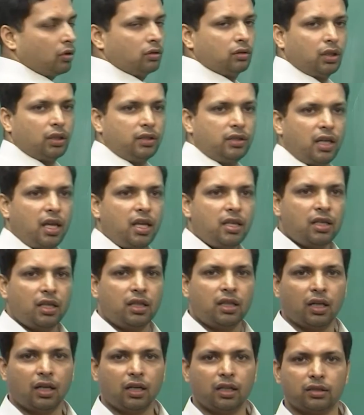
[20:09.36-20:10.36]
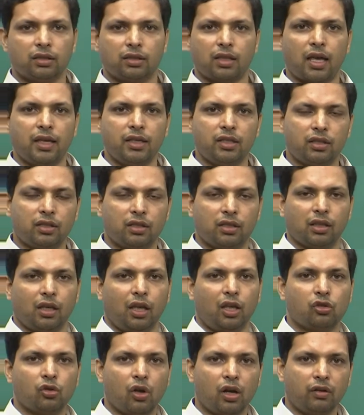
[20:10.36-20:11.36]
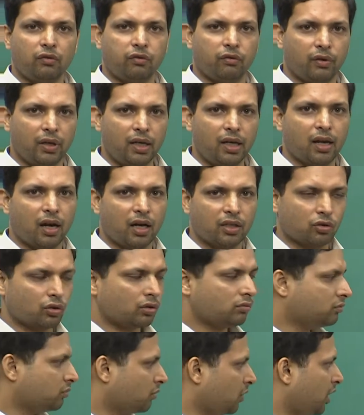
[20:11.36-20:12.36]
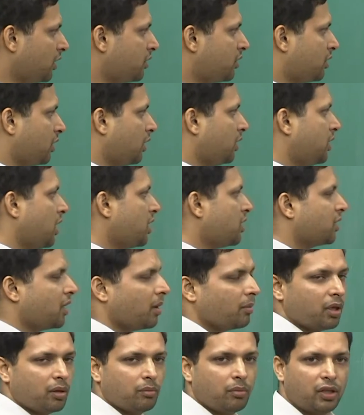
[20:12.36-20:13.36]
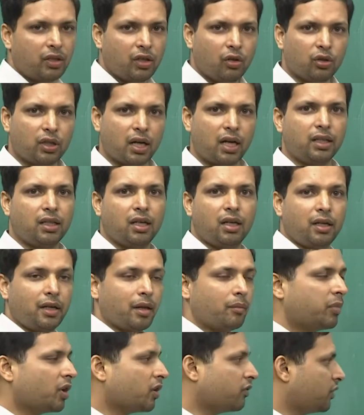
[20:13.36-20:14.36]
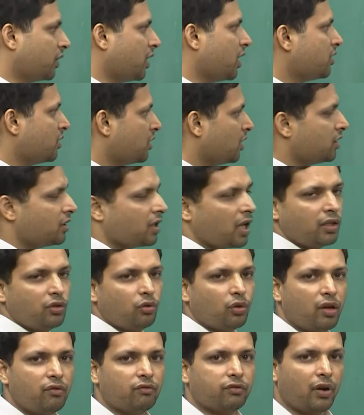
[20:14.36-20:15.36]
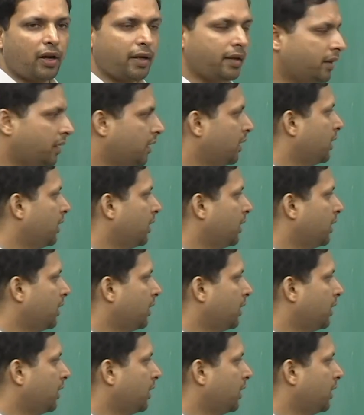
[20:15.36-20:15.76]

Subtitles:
the change in the size is not very large, it is just double, but look at the number of clusters that you can find.